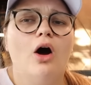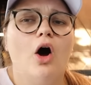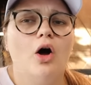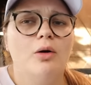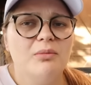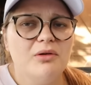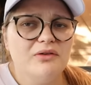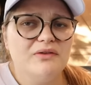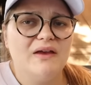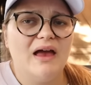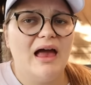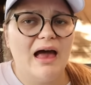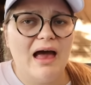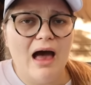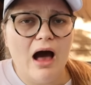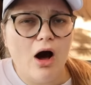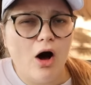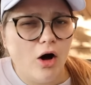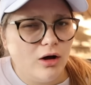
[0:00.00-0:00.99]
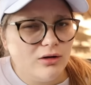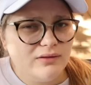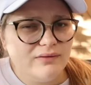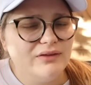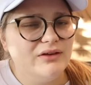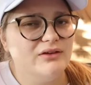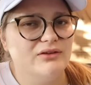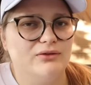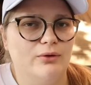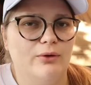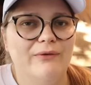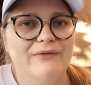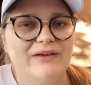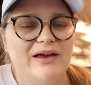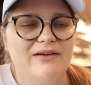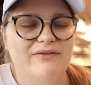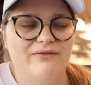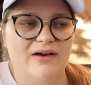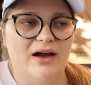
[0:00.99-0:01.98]
Almost all of the solds
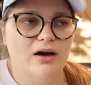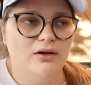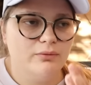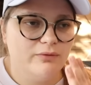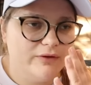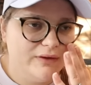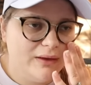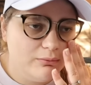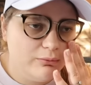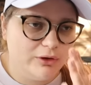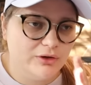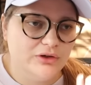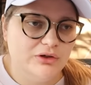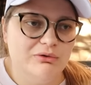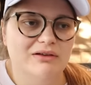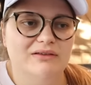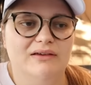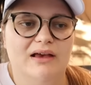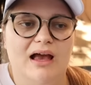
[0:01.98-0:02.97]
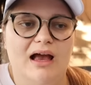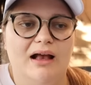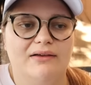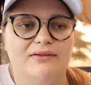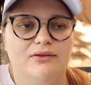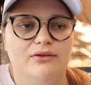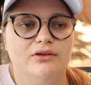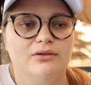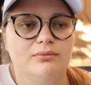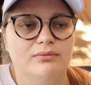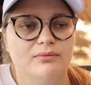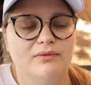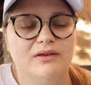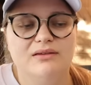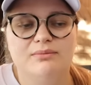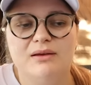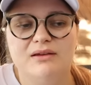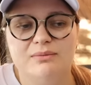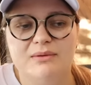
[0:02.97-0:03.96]
I found for them were new with tags. So
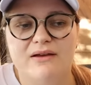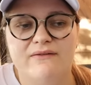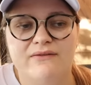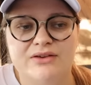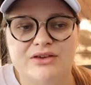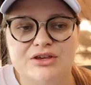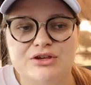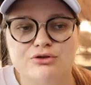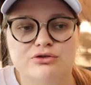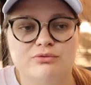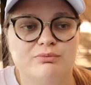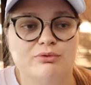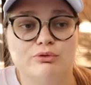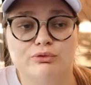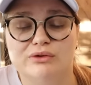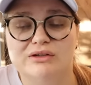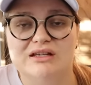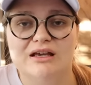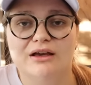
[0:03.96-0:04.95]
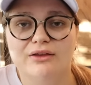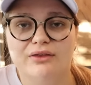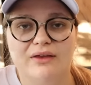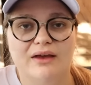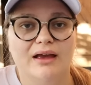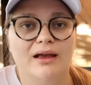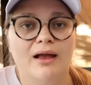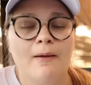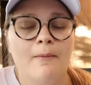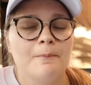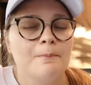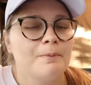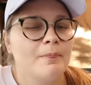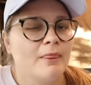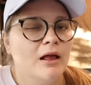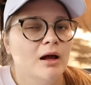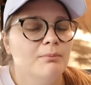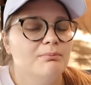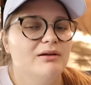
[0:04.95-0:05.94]
this must be a huge boutique thing
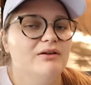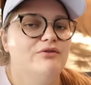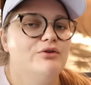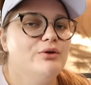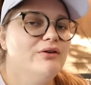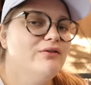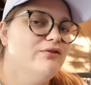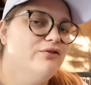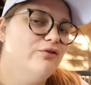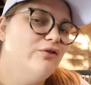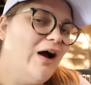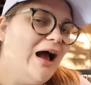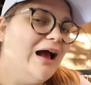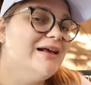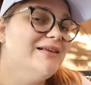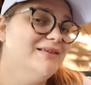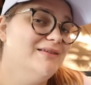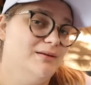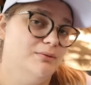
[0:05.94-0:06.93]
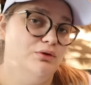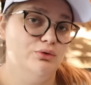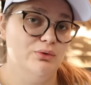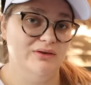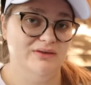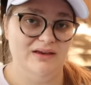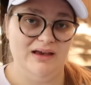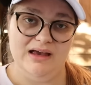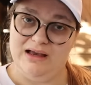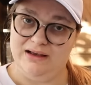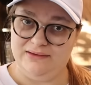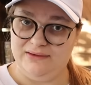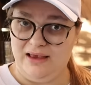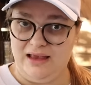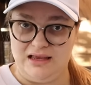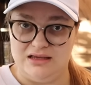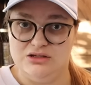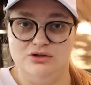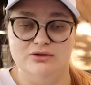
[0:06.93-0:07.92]
but if you can find some new tags,
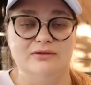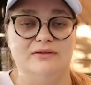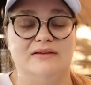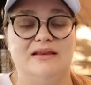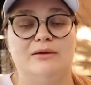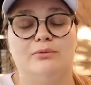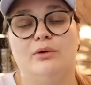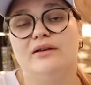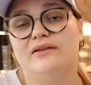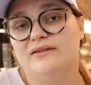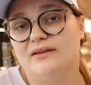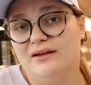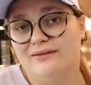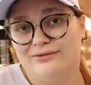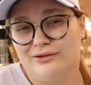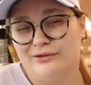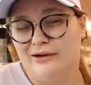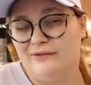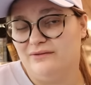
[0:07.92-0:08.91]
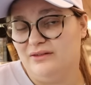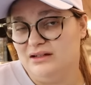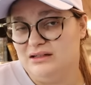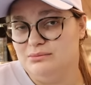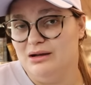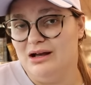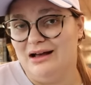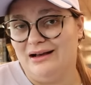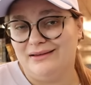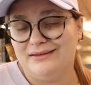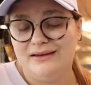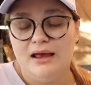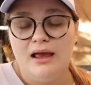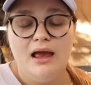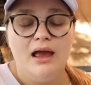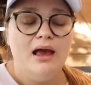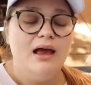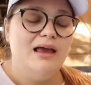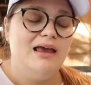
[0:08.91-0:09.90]
hey dudes, they will sell for around 50 bucks.
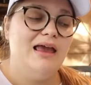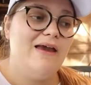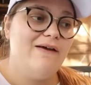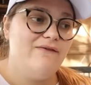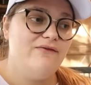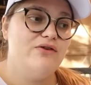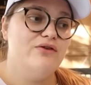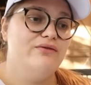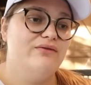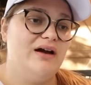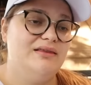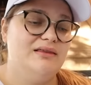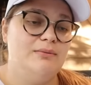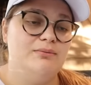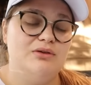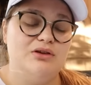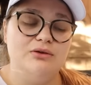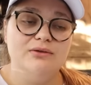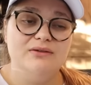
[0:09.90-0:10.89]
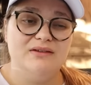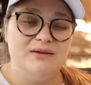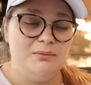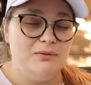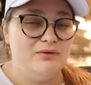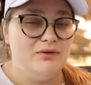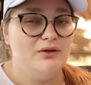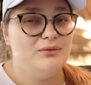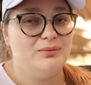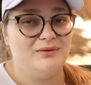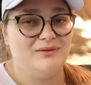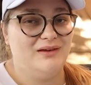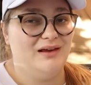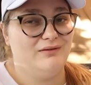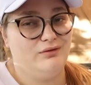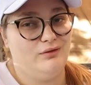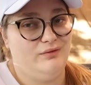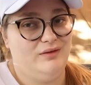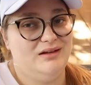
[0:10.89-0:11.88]
If you find them used, some of those were
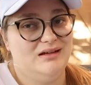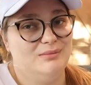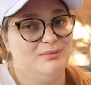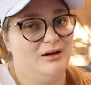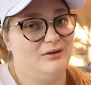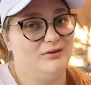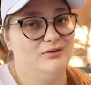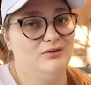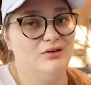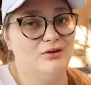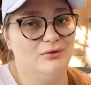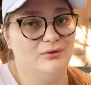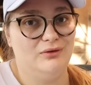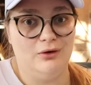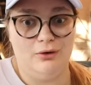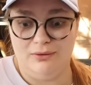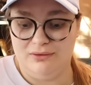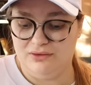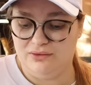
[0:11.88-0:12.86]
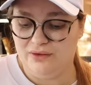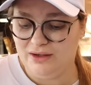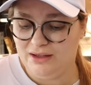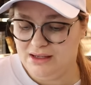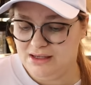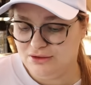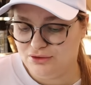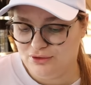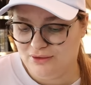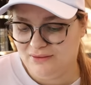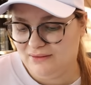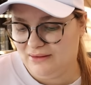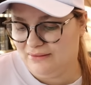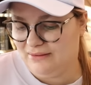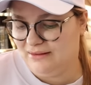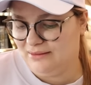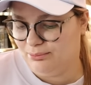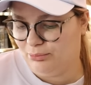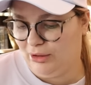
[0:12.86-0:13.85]
selling for 50 bucks too. So it's very
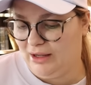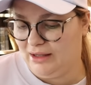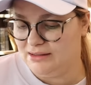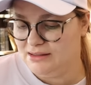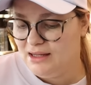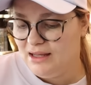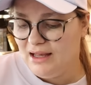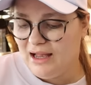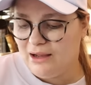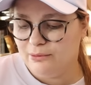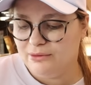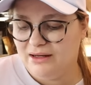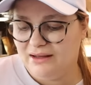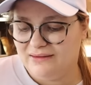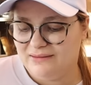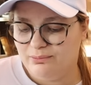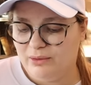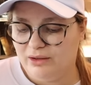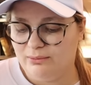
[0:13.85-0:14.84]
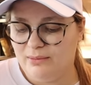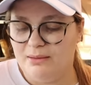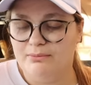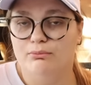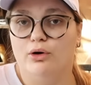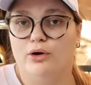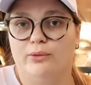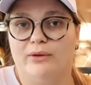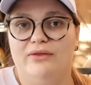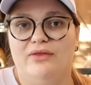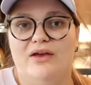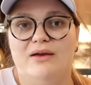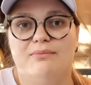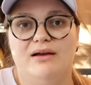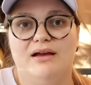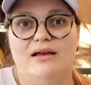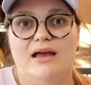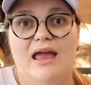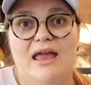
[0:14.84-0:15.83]
interesting, this brand. I wanna experiment more with it,
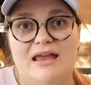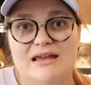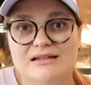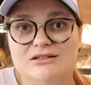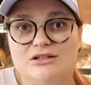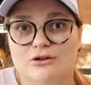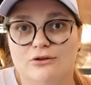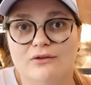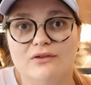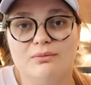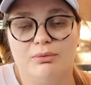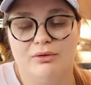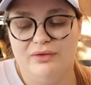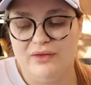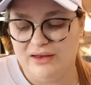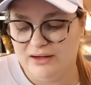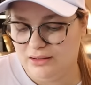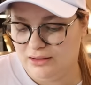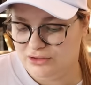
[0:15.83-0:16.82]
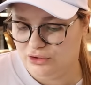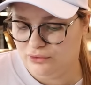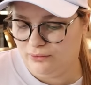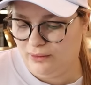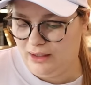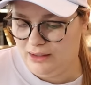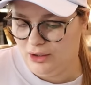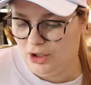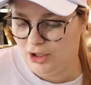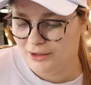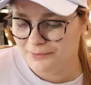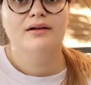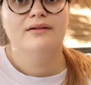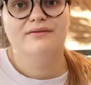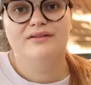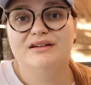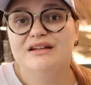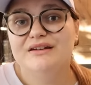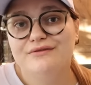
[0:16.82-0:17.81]
but hey dudes, put that on your radar.
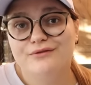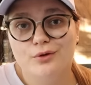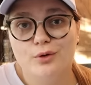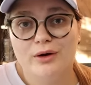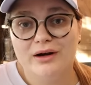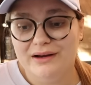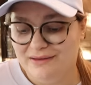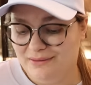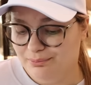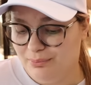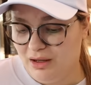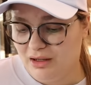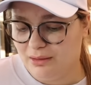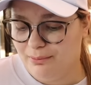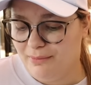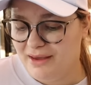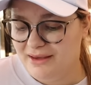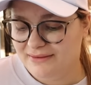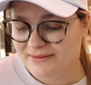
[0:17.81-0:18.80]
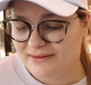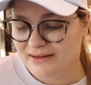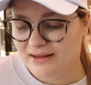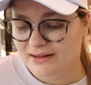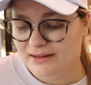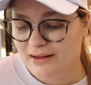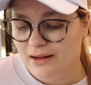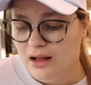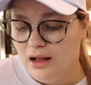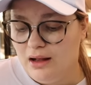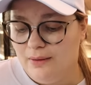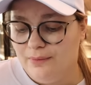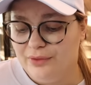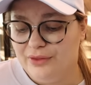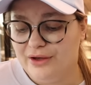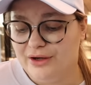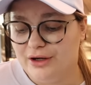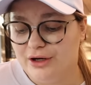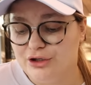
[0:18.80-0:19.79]
54 is Buck Mason.
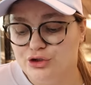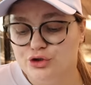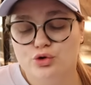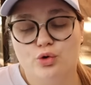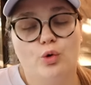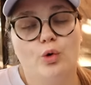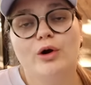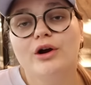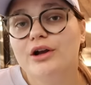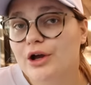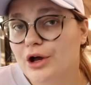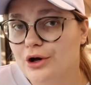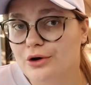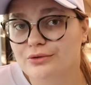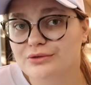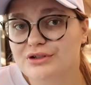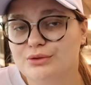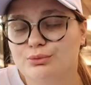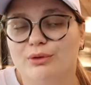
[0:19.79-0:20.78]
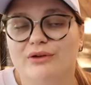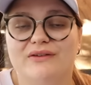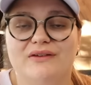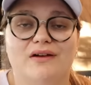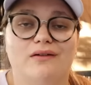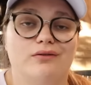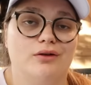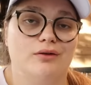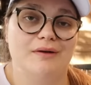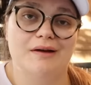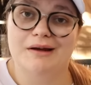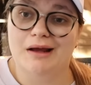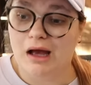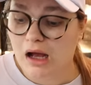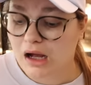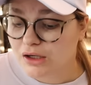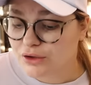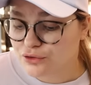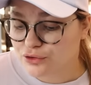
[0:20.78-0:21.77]
Their chore coat will sell for around
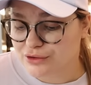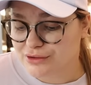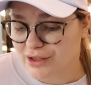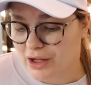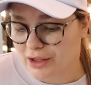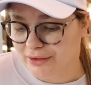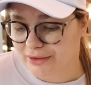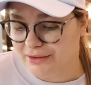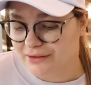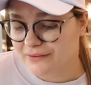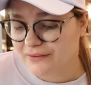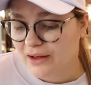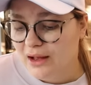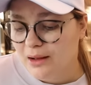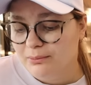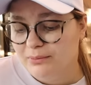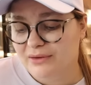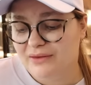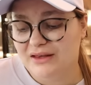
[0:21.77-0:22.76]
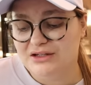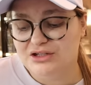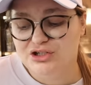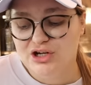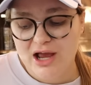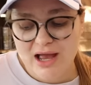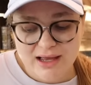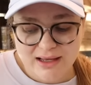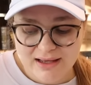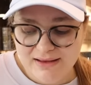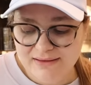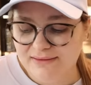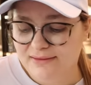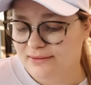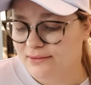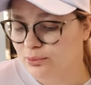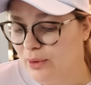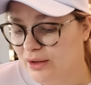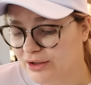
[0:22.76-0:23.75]
$100, but then
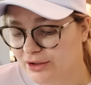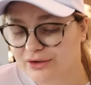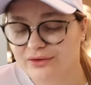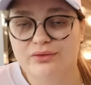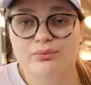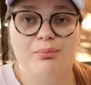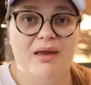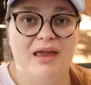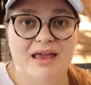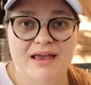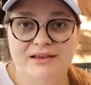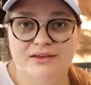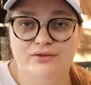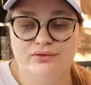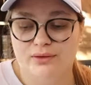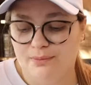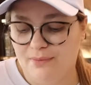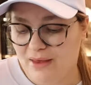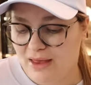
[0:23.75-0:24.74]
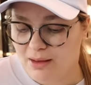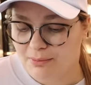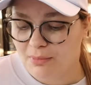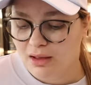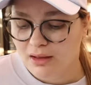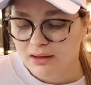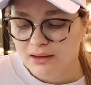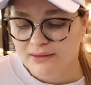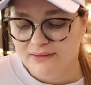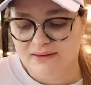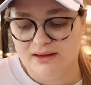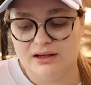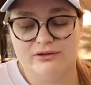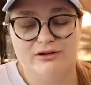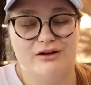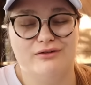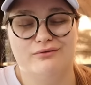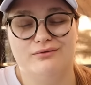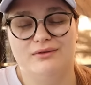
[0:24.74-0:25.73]
jackets, sweaters, pants from them
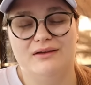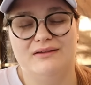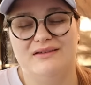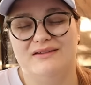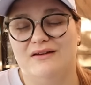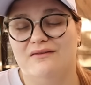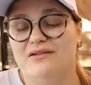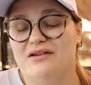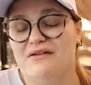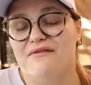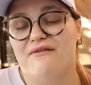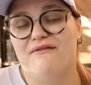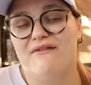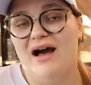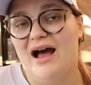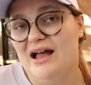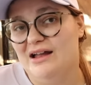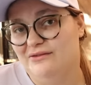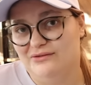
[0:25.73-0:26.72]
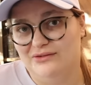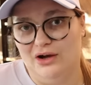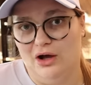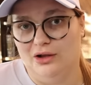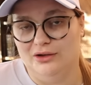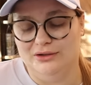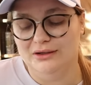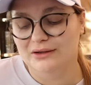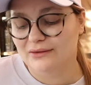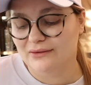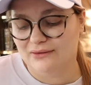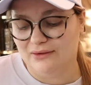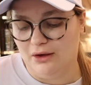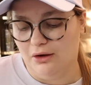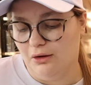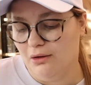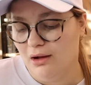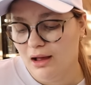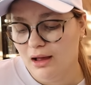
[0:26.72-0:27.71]
selling around $75.
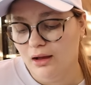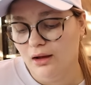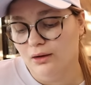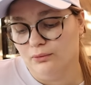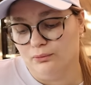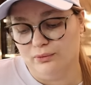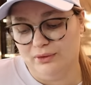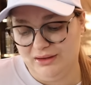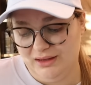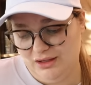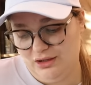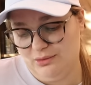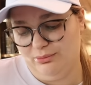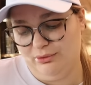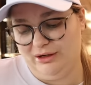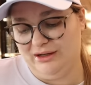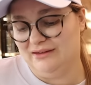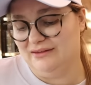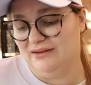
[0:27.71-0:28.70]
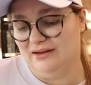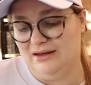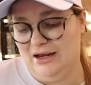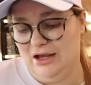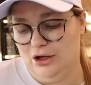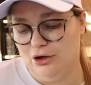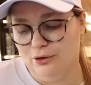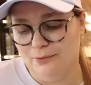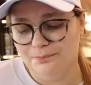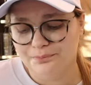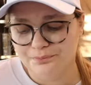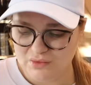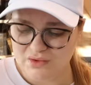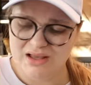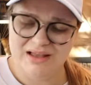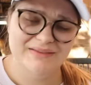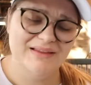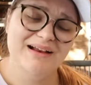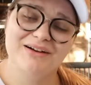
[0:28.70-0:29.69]
So really good brand to know.
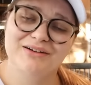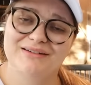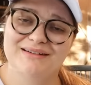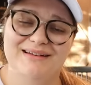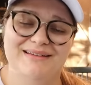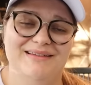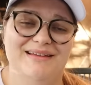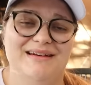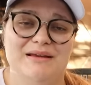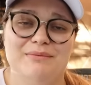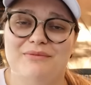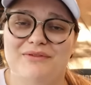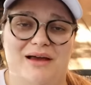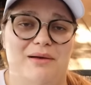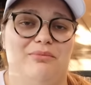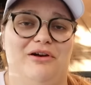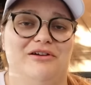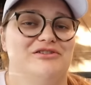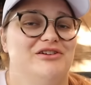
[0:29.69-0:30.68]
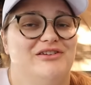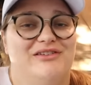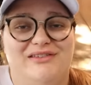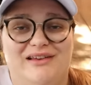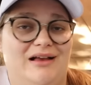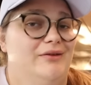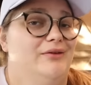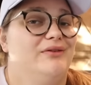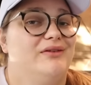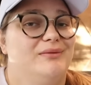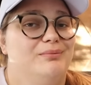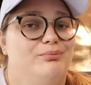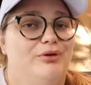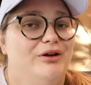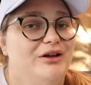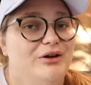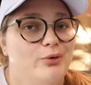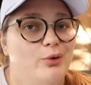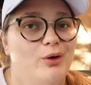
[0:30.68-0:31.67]
And that the name of that brand just sounds
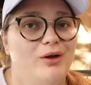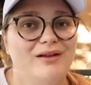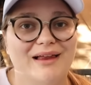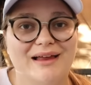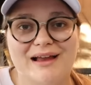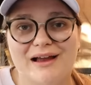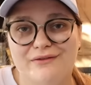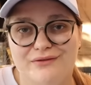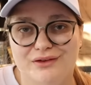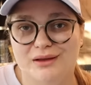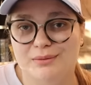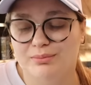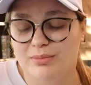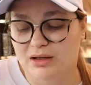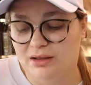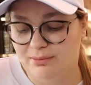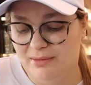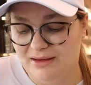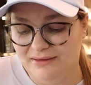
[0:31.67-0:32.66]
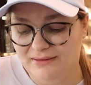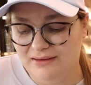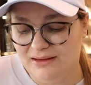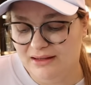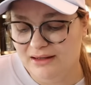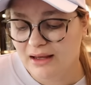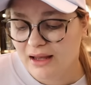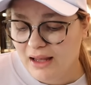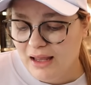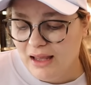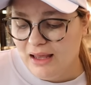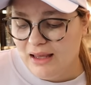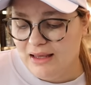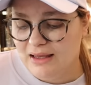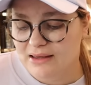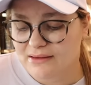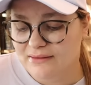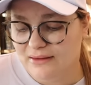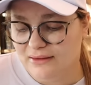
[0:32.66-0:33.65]
pretty cool. Like I feel like Buck Mason
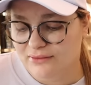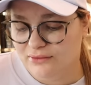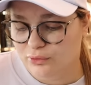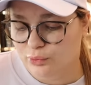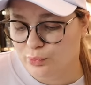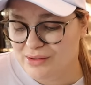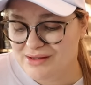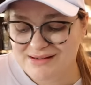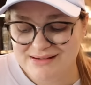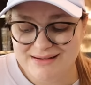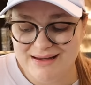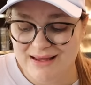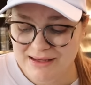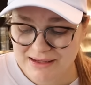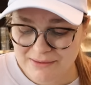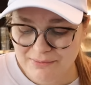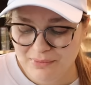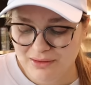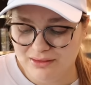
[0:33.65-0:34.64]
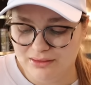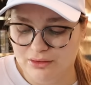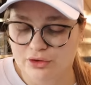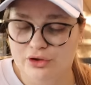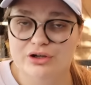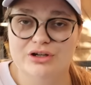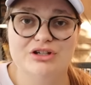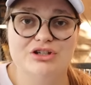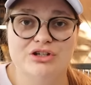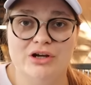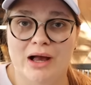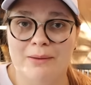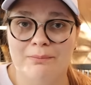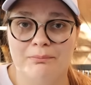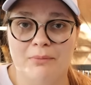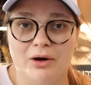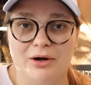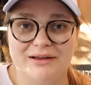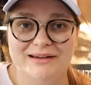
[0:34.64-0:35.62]
is a sweet name. Good
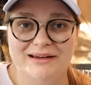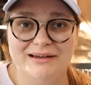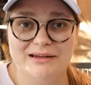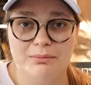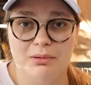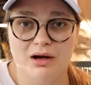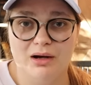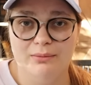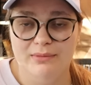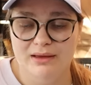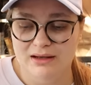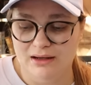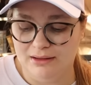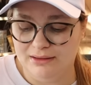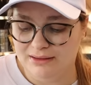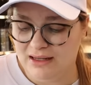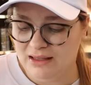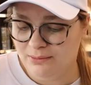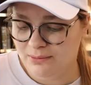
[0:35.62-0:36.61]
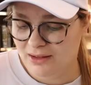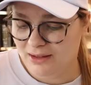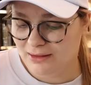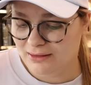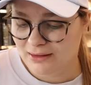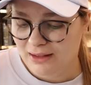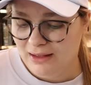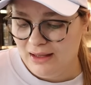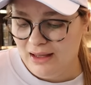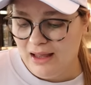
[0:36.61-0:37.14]
job, marketing department, on naming.